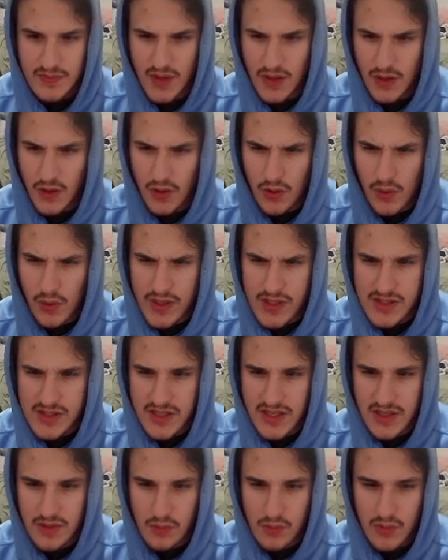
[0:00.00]
Oh wait, does
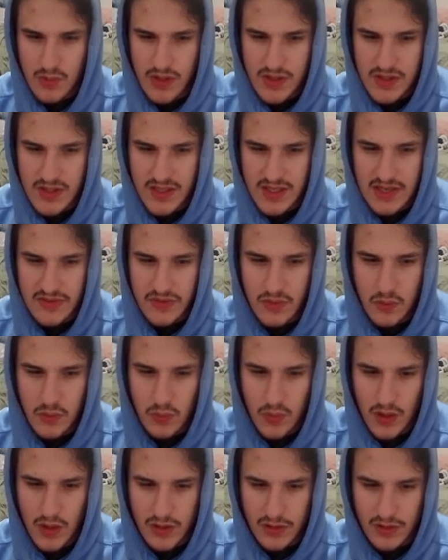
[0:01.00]
it get... I think I gave it
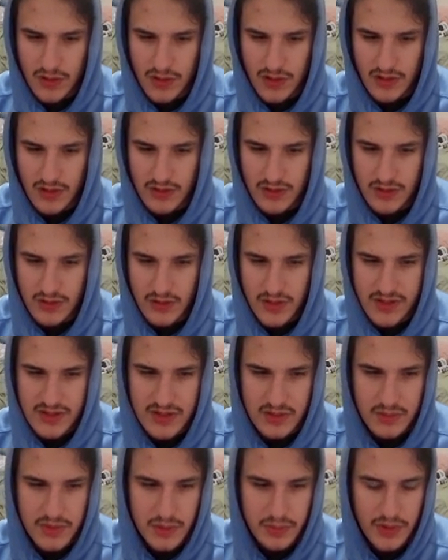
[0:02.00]
Water Gun. Oh, that's
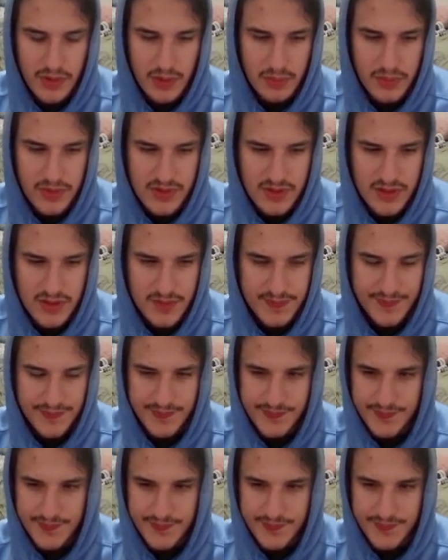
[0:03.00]
gonna be a problem, isn't it?